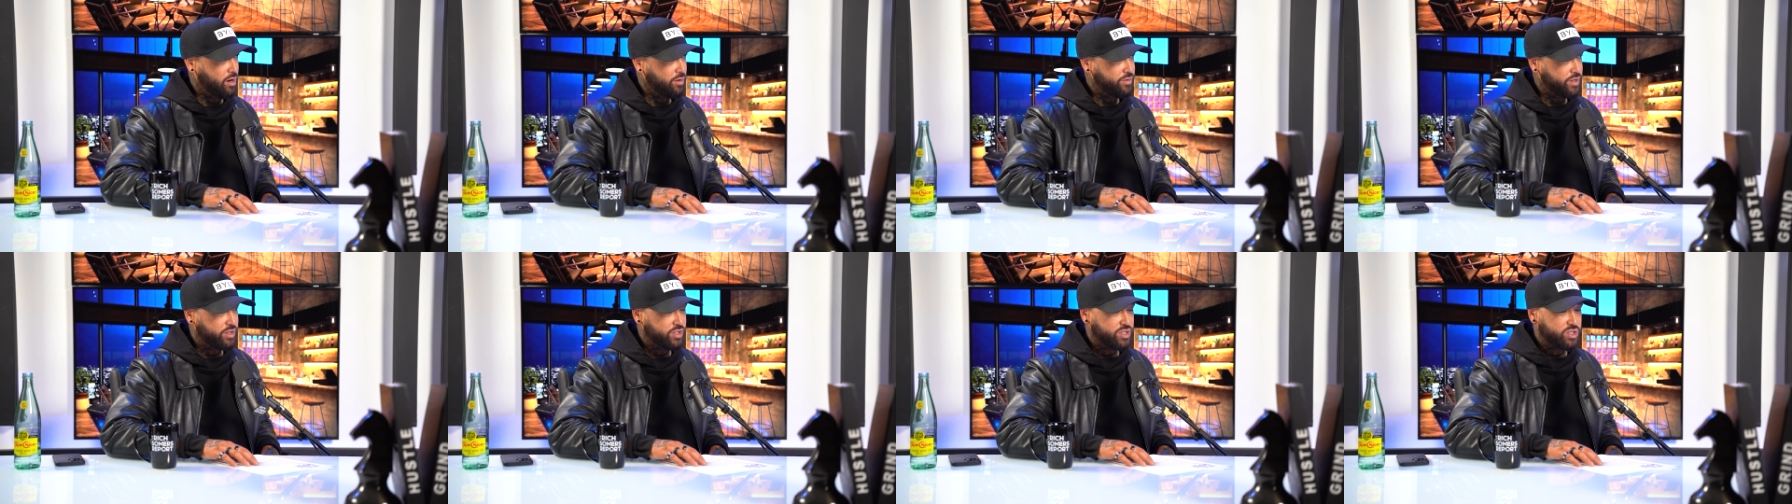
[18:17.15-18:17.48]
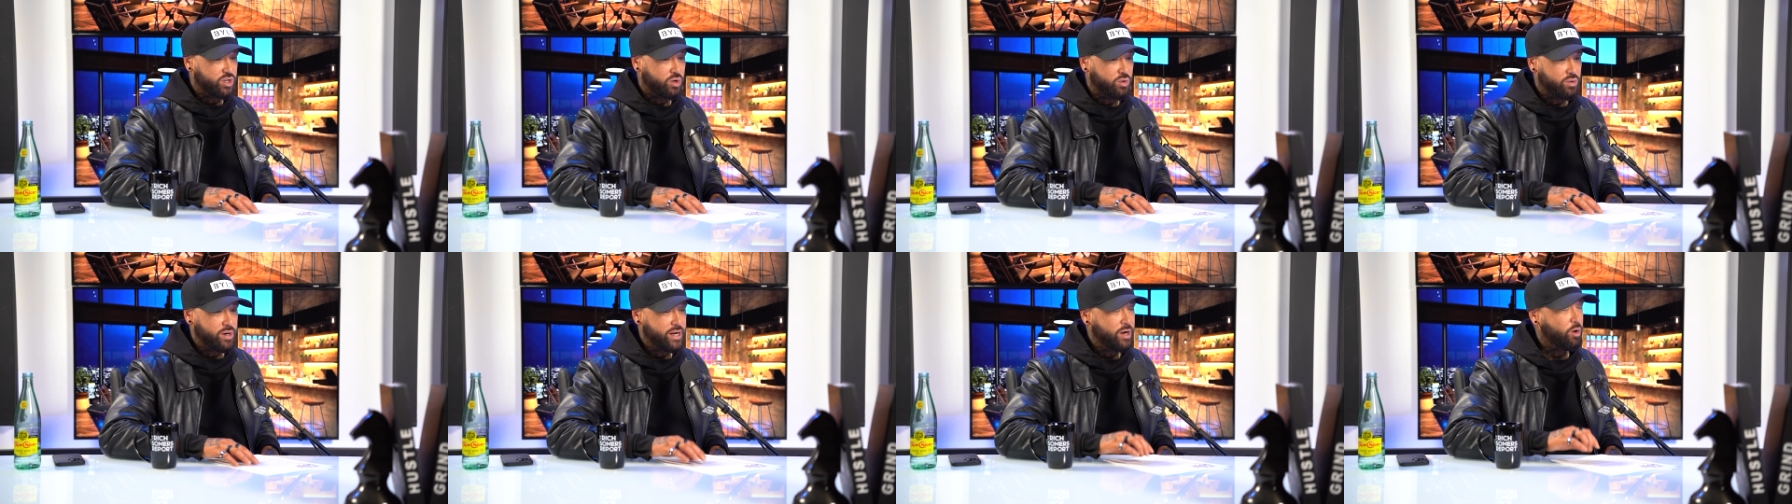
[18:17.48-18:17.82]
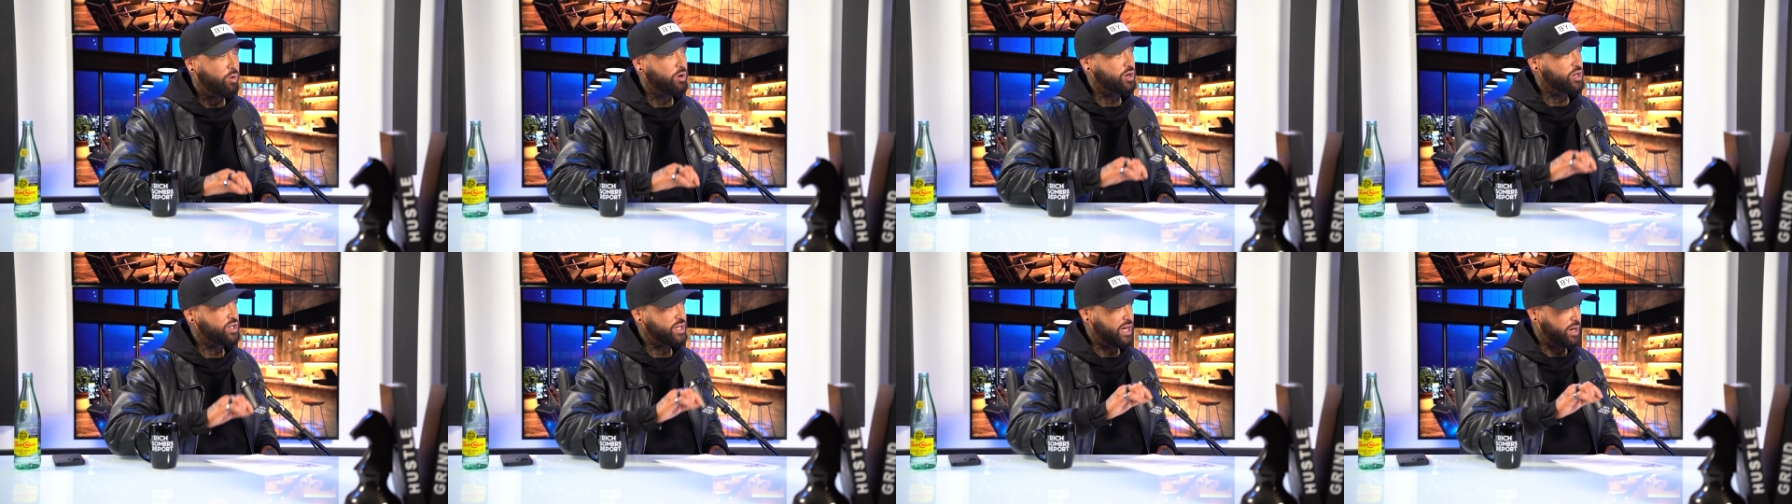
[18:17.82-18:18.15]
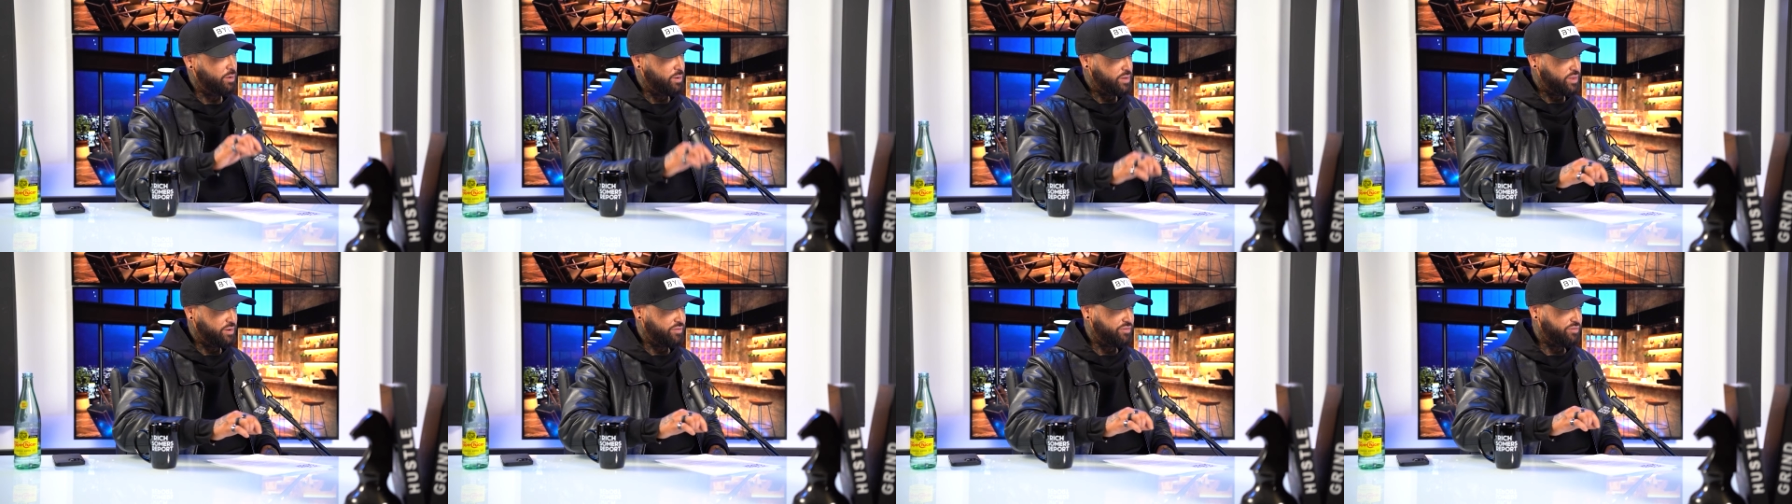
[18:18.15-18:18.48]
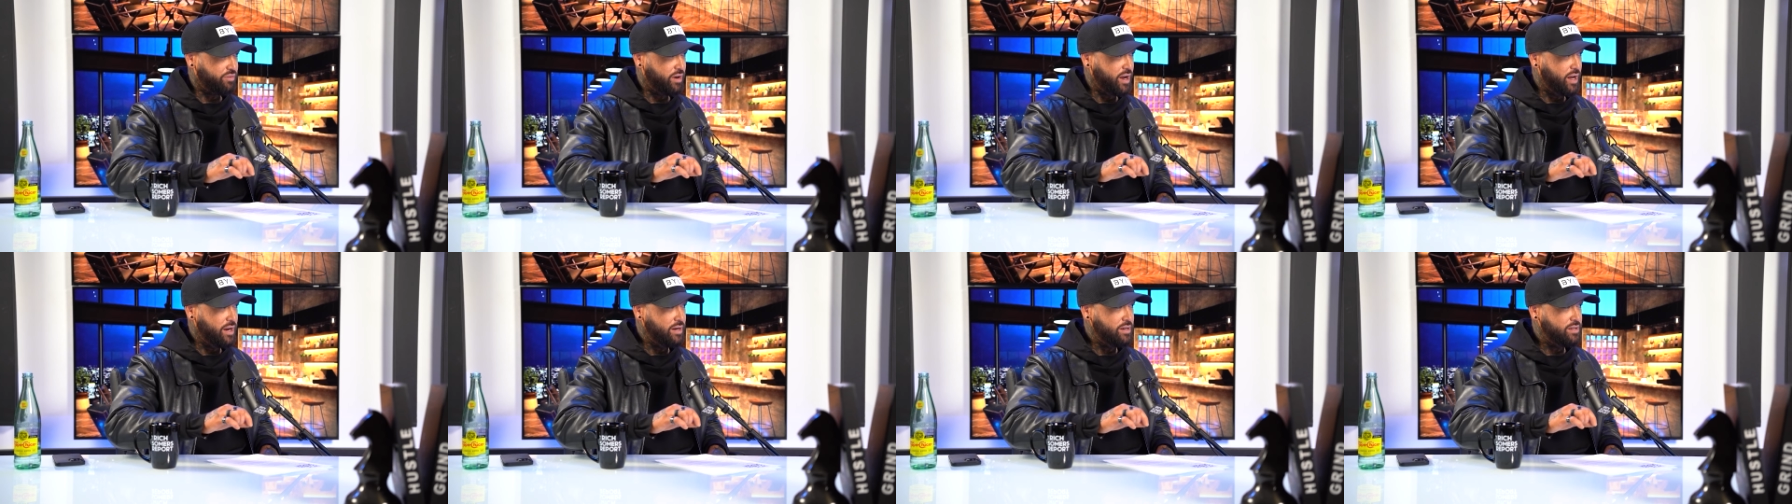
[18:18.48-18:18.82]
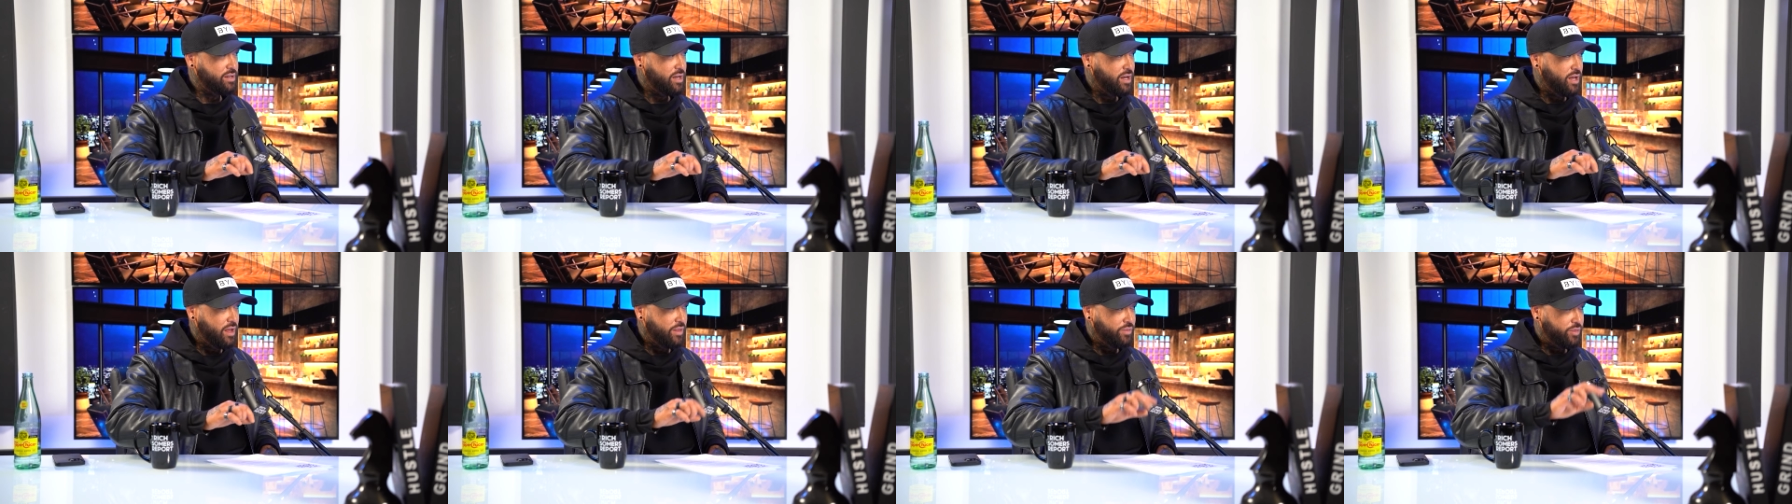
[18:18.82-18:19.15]
on their story or share with a friend?
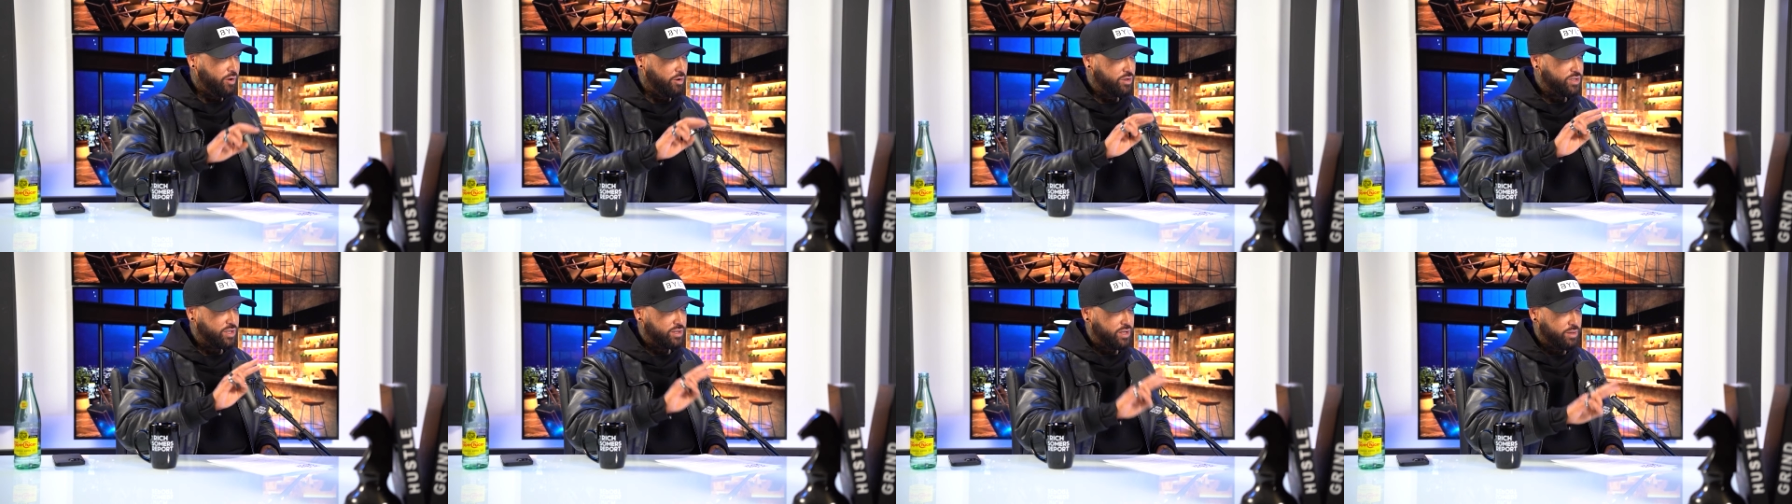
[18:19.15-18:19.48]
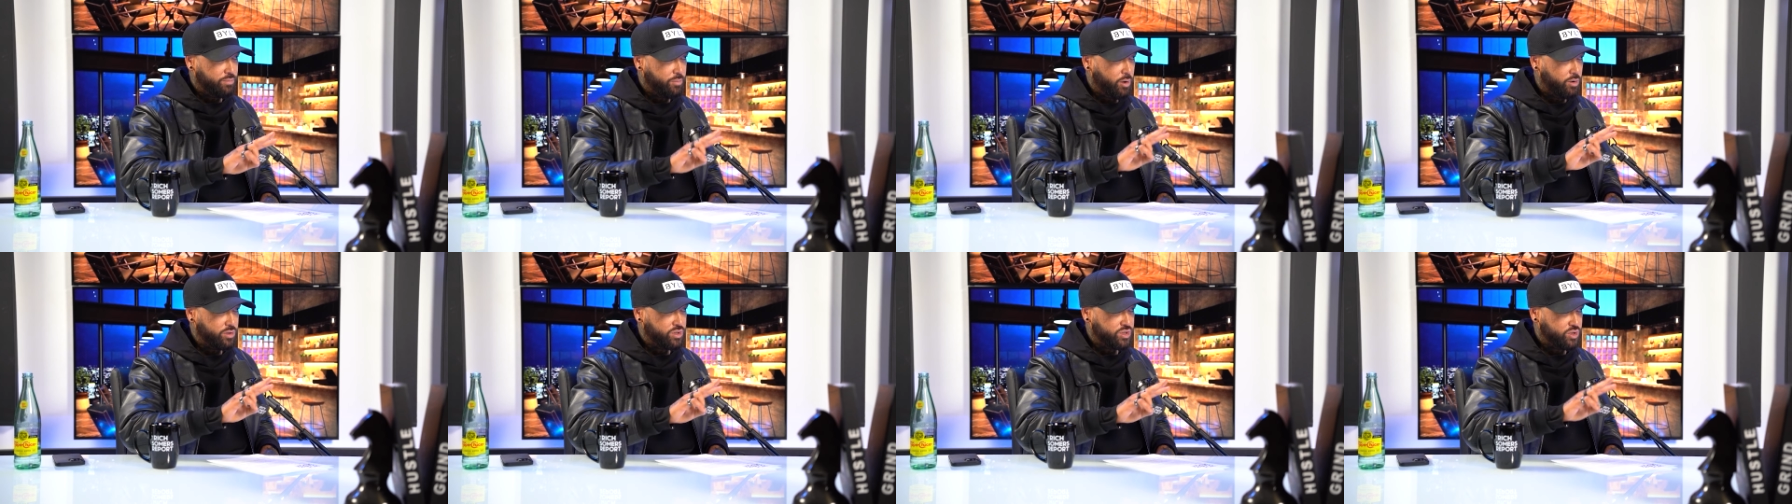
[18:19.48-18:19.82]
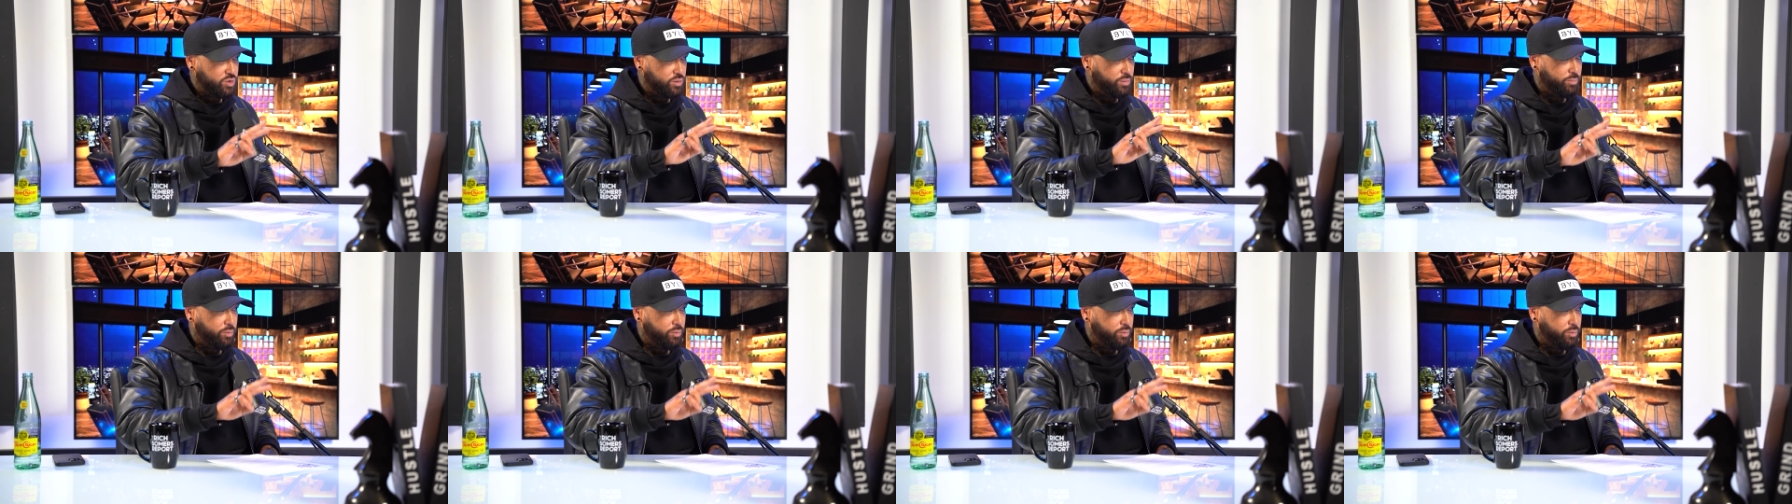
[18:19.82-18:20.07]
Those are the most two